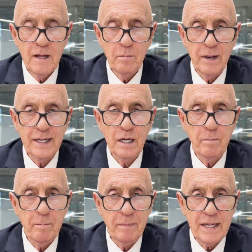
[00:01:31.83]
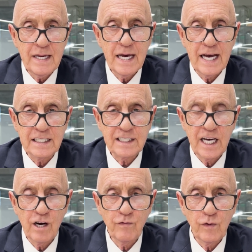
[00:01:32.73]
But be as
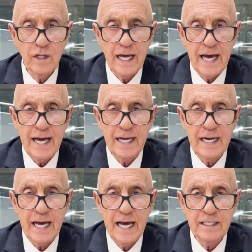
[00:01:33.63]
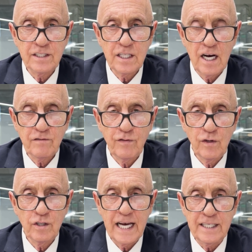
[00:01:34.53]
careful and as
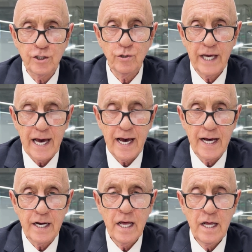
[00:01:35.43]
thoughtful as you can